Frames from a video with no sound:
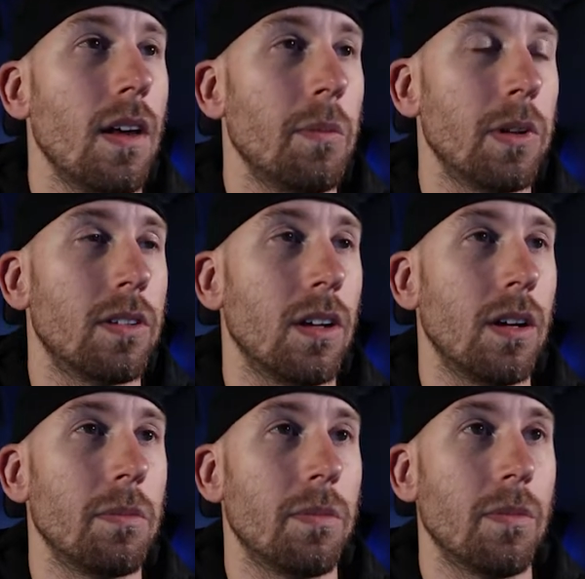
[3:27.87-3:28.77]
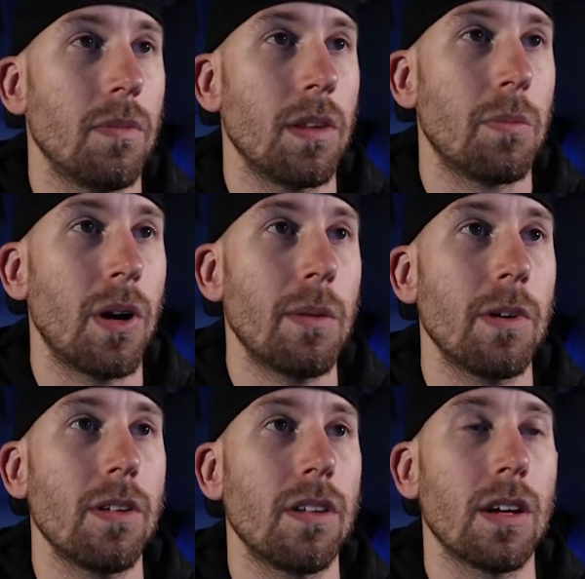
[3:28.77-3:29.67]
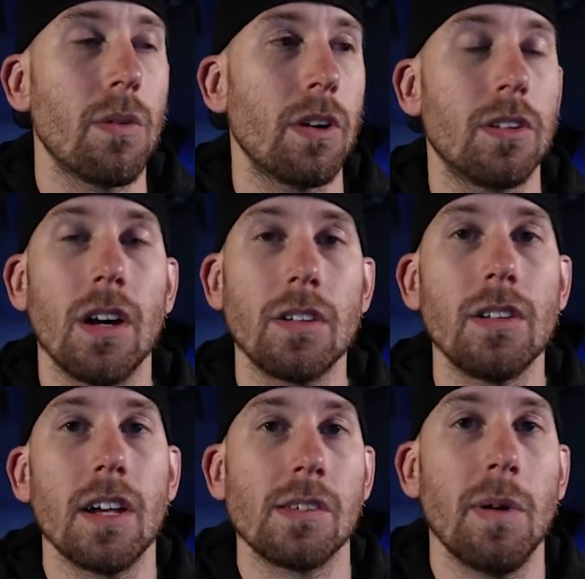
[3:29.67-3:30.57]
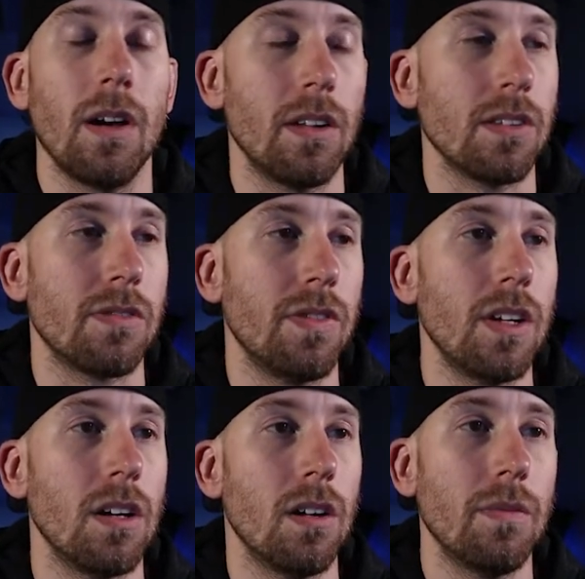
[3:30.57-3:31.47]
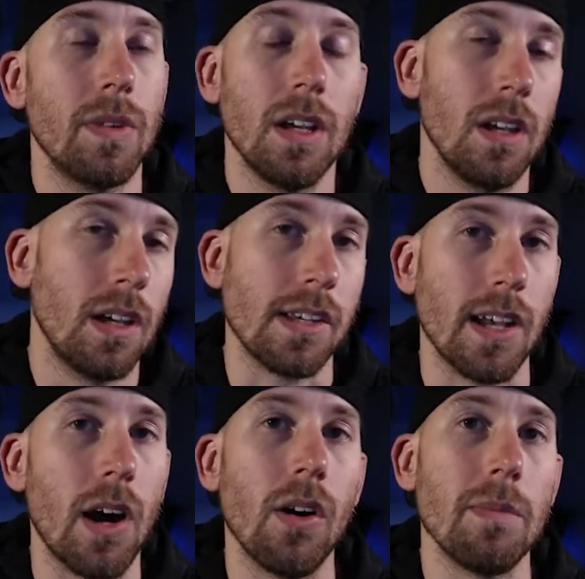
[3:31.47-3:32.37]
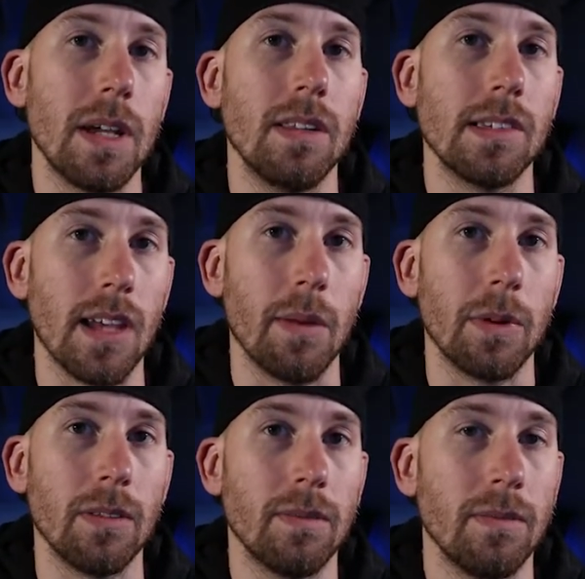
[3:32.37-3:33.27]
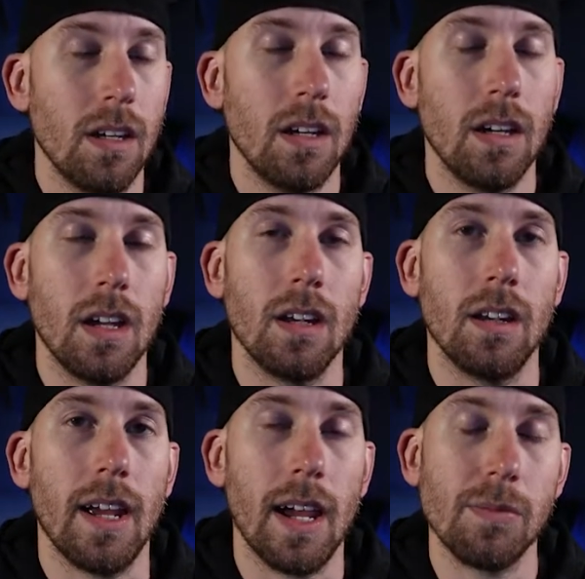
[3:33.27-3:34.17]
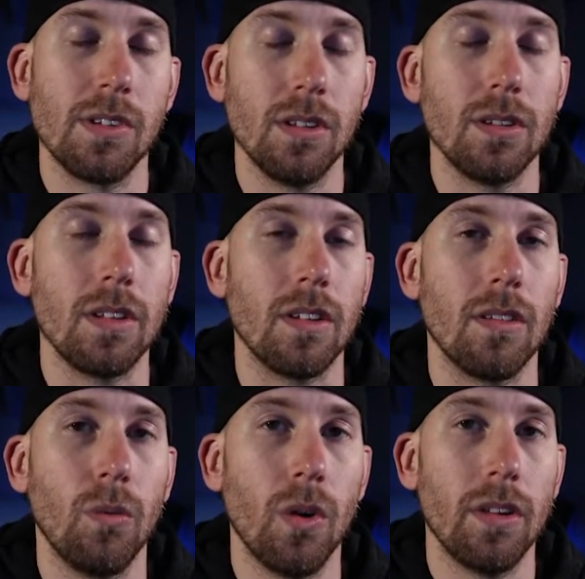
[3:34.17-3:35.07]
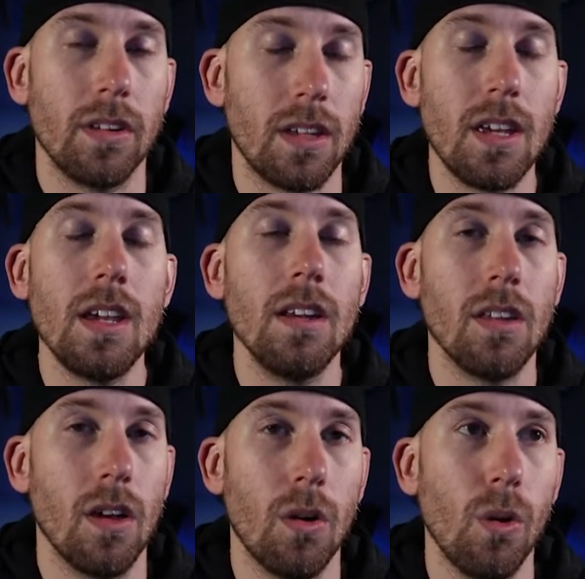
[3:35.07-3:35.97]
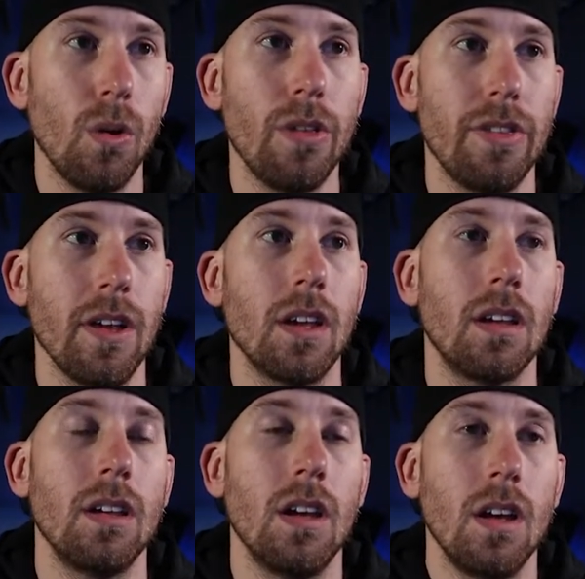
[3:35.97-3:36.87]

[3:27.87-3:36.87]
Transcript: But the primary thing I want to talk to you guys about on this video is how I made this happen. And absolutely the key to the whole thing